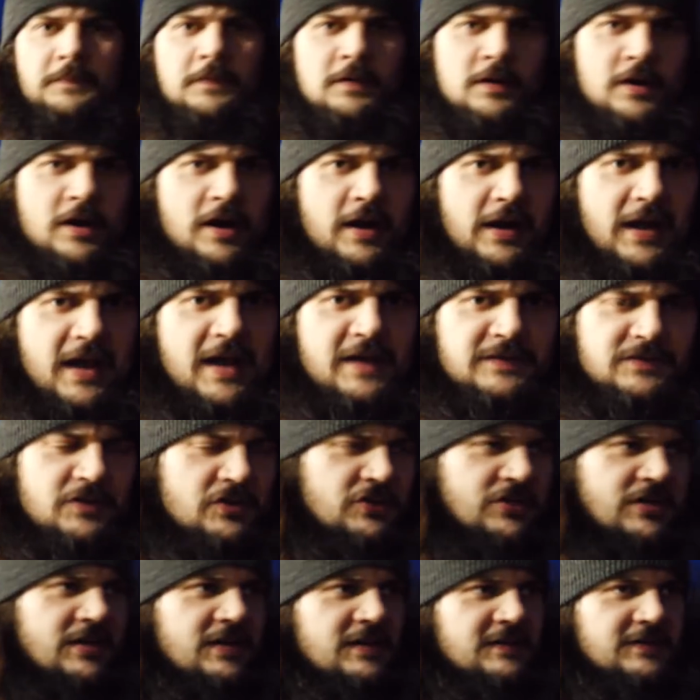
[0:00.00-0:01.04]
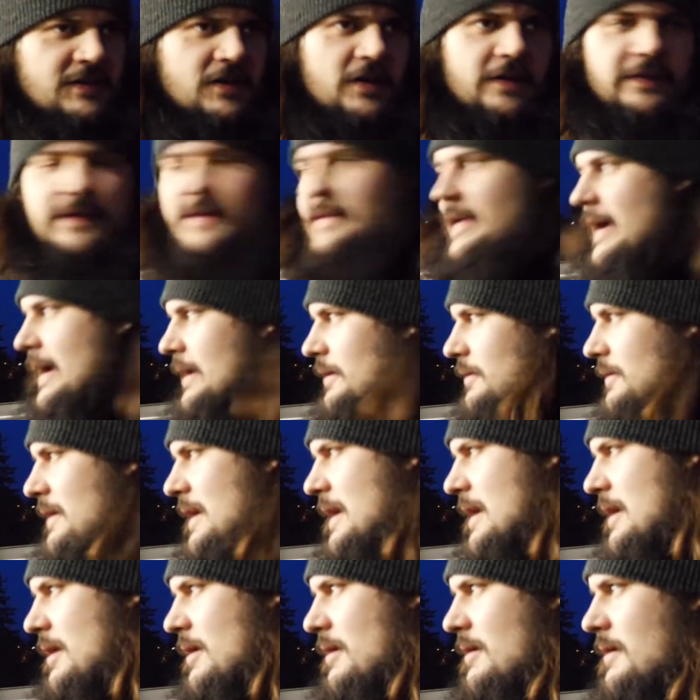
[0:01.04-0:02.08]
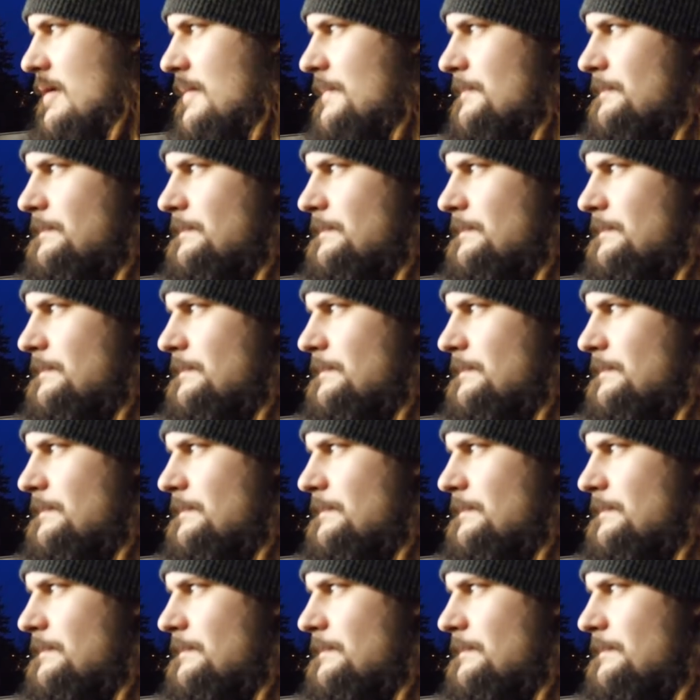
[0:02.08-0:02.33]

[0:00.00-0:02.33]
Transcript: Alright guys, so she is on the dyno now.